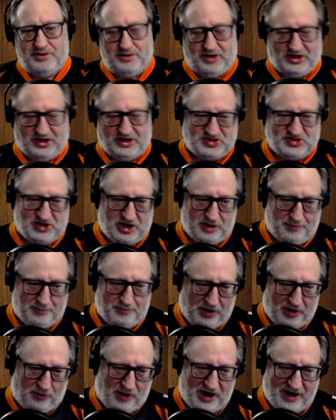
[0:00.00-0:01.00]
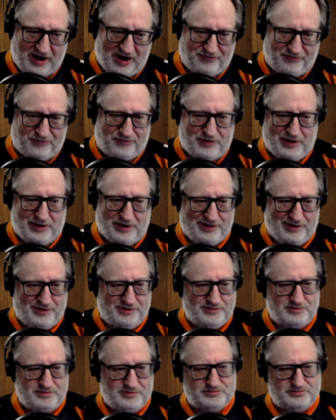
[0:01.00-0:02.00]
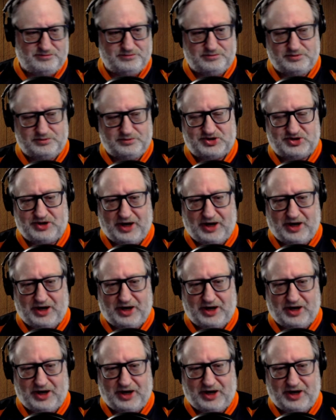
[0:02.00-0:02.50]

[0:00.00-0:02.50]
I say to my wife, let's